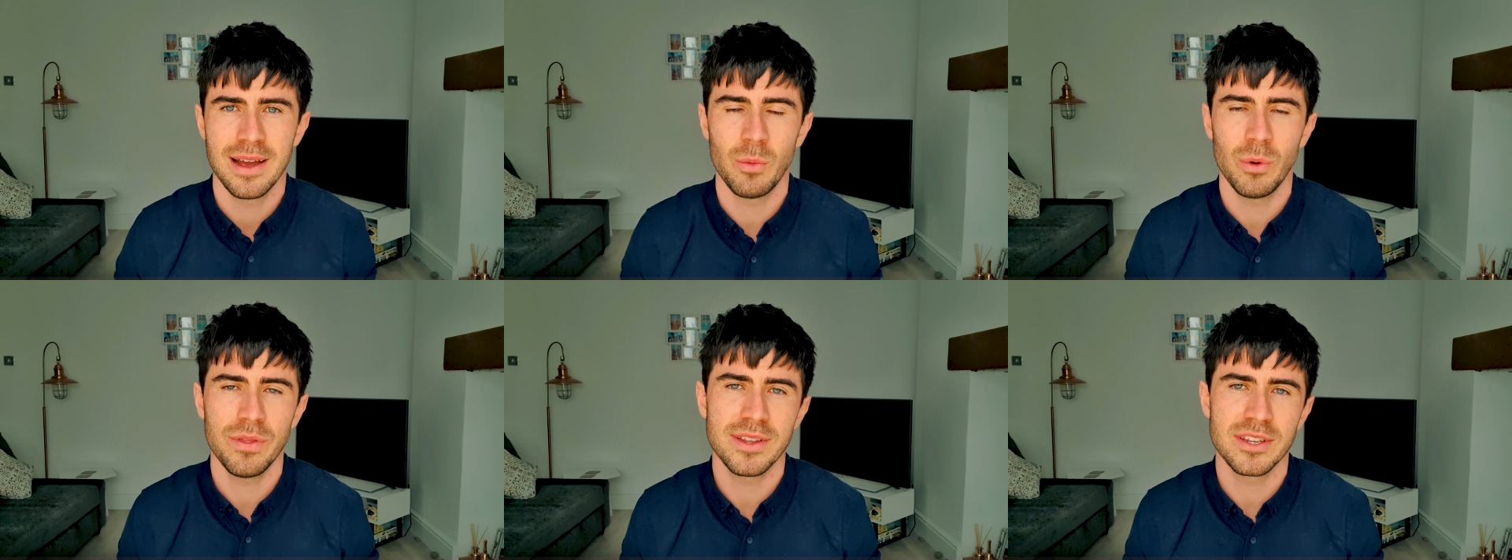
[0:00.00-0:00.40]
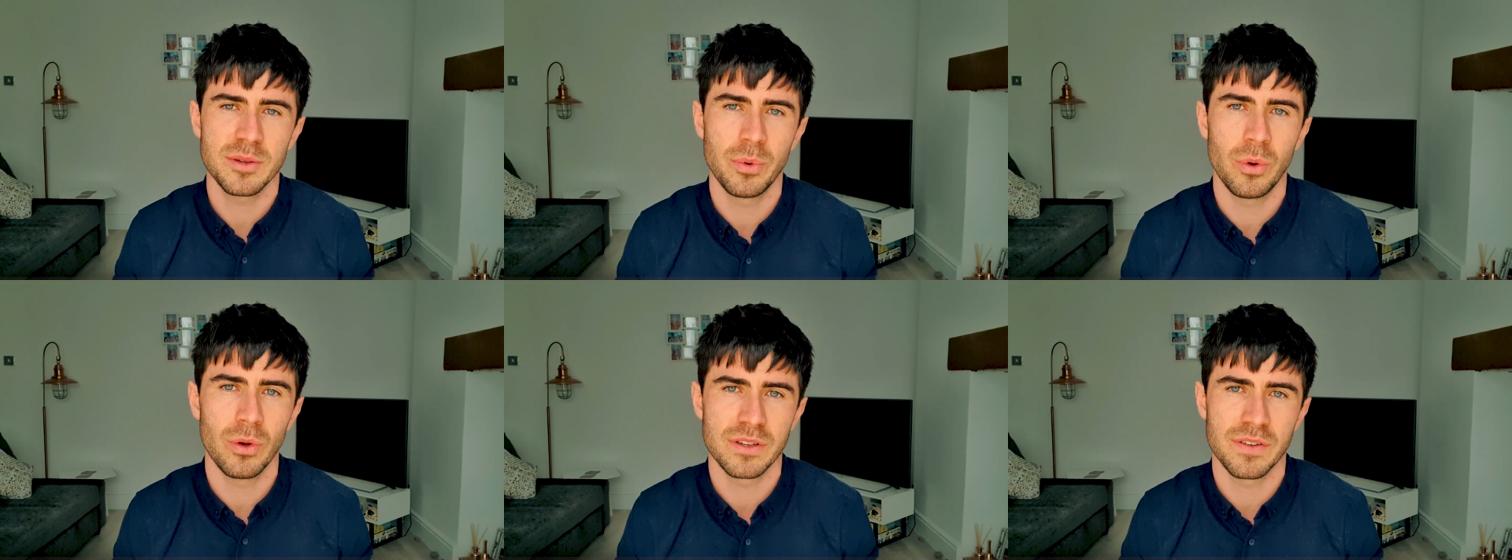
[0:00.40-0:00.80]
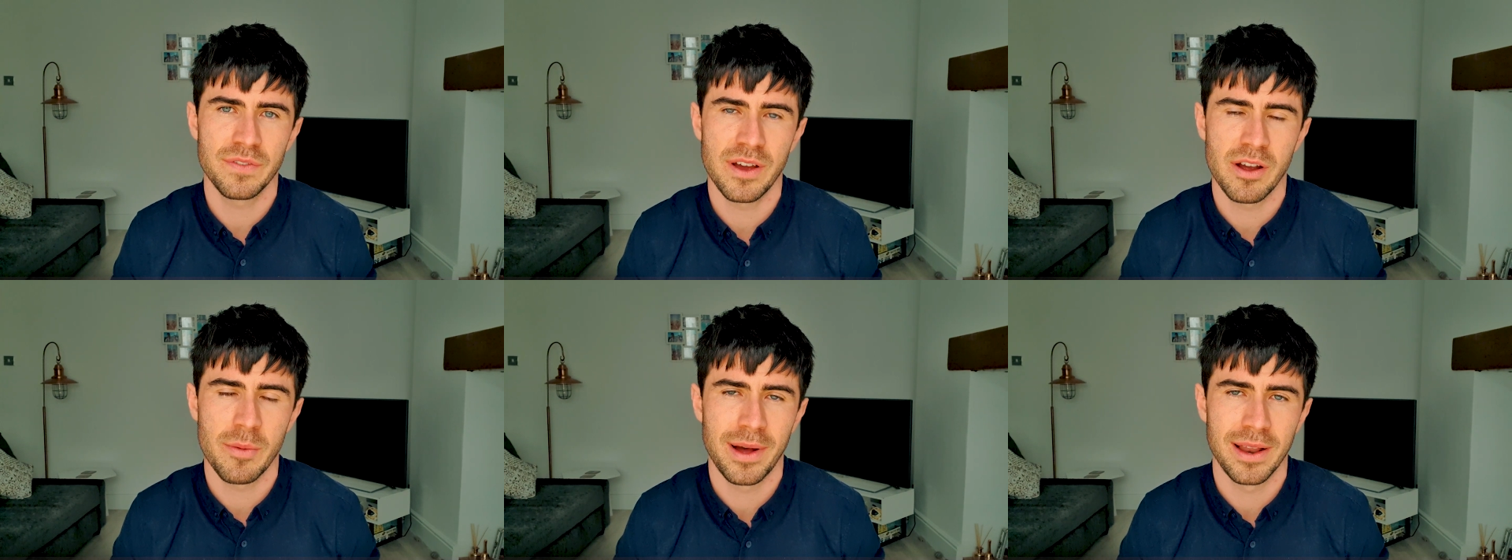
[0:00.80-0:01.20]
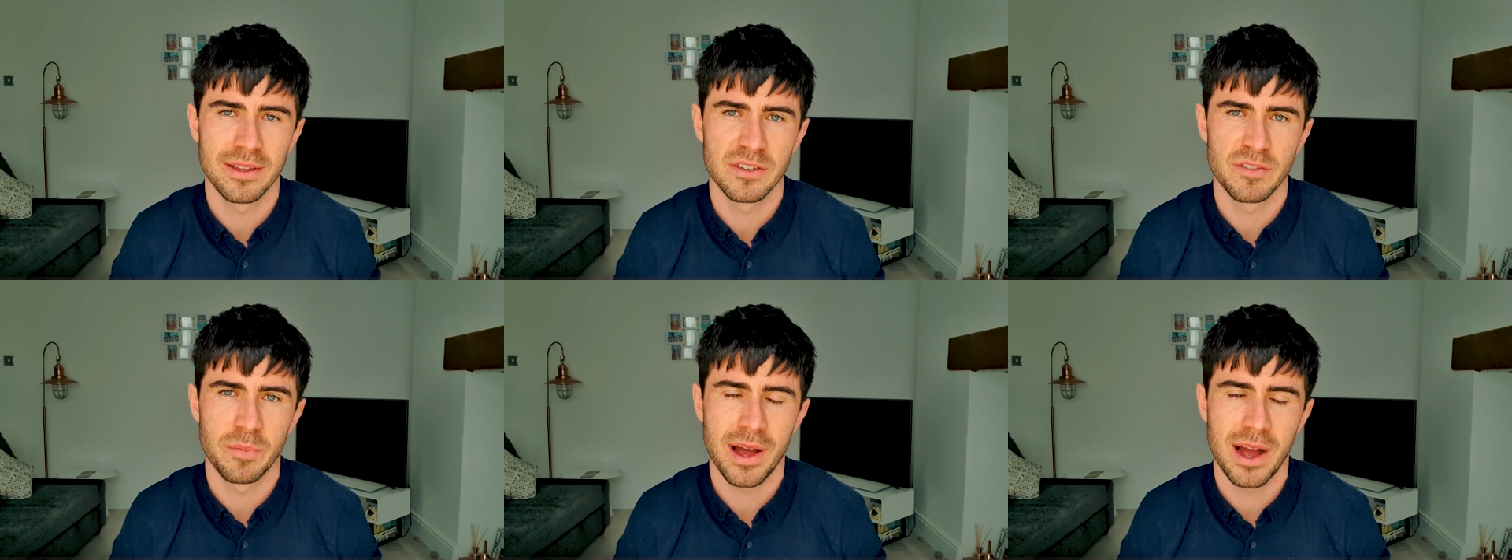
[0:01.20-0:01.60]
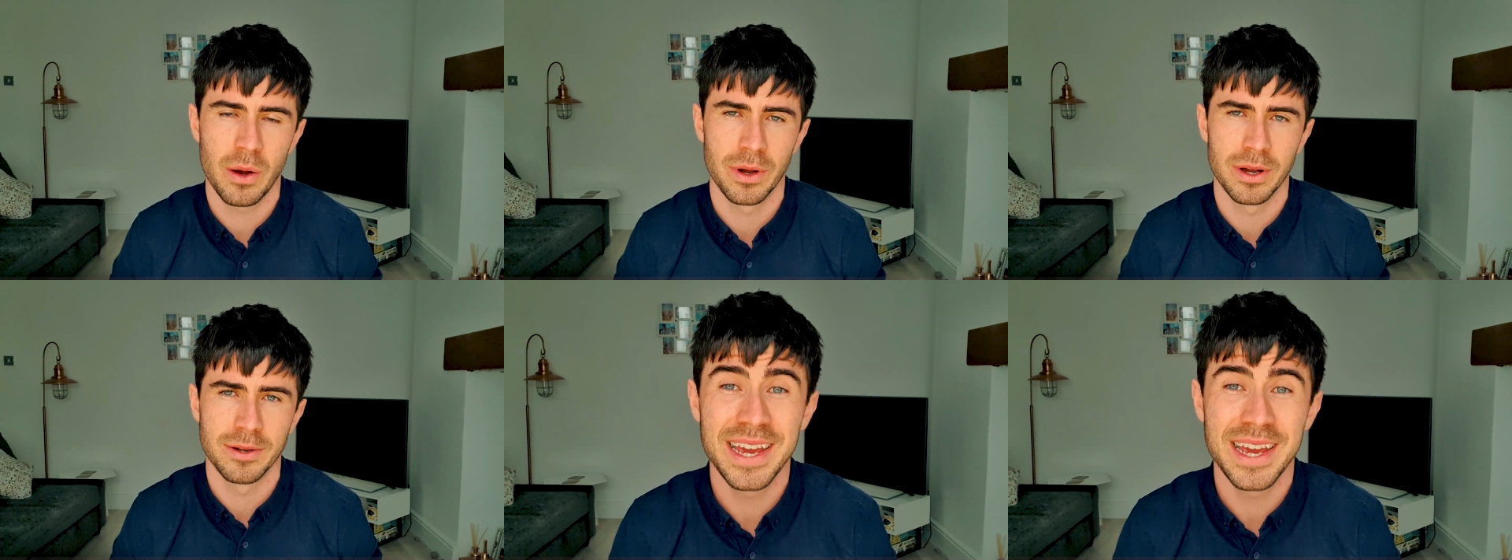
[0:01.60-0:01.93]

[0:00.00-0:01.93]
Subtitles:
and one that supports a fair balance of power.